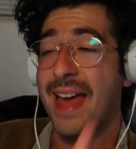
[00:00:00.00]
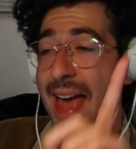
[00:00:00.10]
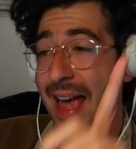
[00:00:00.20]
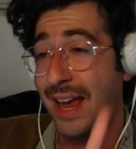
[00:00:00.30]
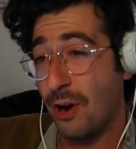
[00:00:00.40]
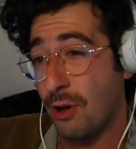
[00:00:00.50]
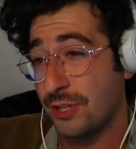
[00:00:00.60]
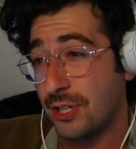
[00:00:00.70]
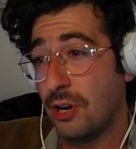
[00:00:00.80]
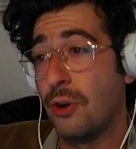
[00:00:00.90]
And
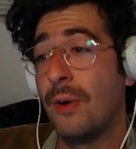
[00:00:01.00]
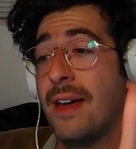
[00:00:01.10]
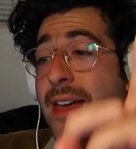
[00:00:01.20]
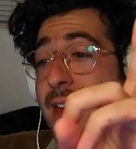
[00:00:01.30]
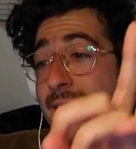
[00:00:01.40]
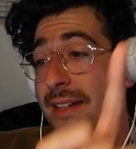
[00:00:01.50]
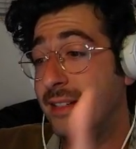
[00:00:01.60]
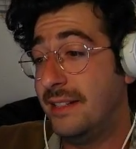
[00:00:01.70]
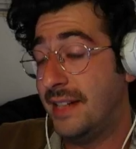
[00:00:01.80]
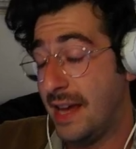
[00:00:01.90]
also
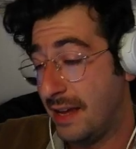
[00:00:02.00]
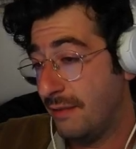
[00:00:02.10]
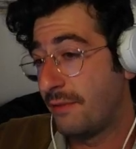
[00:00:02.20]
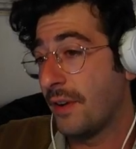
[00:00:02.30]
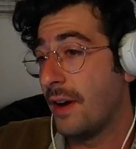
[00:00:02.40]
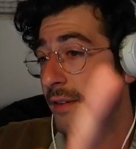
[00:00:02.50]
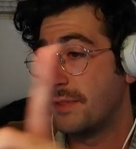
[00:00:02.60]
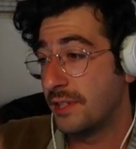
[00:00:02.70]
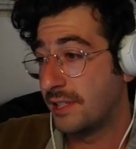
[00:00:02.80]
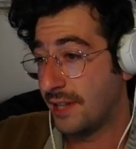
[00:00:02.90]
Dave
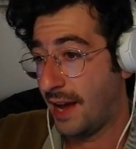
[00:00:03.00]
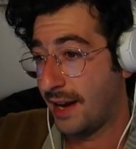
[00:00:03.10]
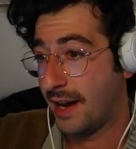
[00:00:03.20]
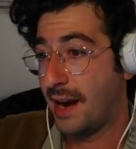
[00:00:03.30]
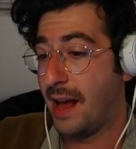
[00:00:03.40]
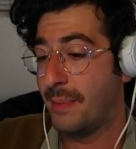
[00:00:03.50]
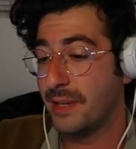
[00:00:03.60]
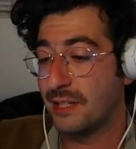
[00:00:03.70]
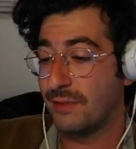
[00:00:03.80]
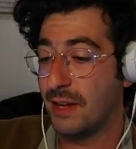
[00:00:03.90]
of Cyanide and
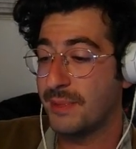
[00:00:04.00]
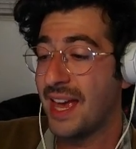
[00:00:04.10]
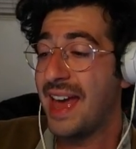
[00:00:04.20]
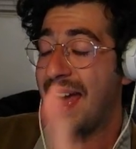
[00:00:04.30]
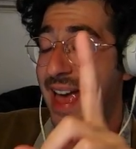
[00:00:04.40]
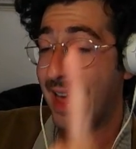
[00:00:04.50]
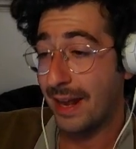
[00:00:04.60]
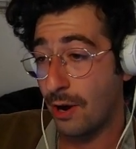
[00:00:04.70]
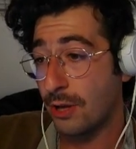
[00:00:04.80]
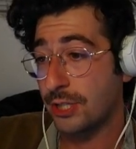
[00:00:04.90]
Happiness fames.
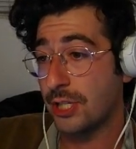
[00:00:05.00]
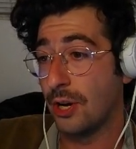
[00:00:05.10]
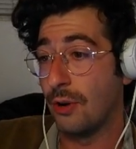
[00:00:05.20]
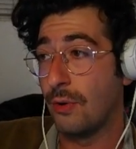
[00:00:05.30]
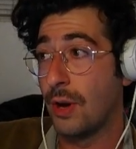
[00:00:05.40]
And also